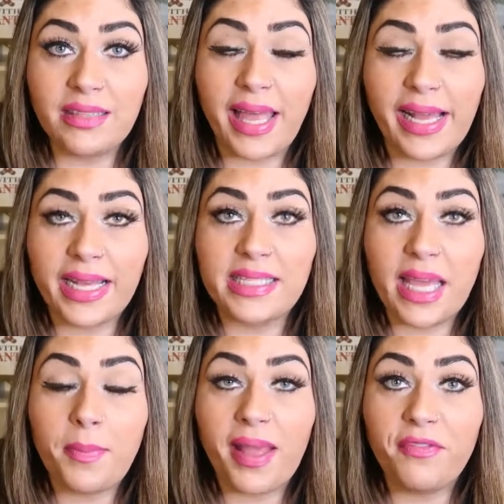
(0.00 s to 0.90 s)
Like I
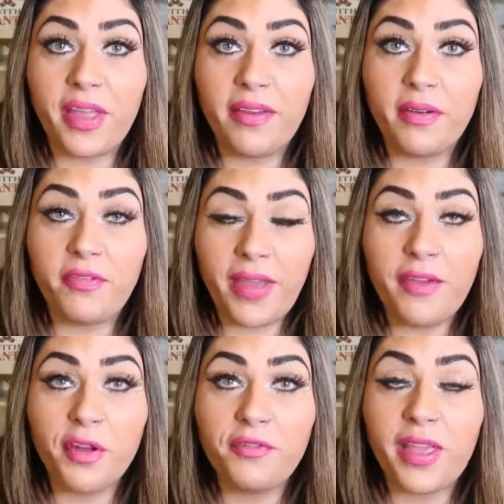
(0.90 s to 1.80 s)
said, my
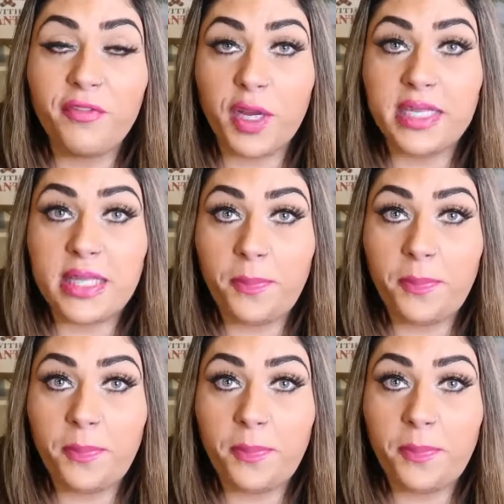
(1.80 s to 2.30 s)
favorite flavor is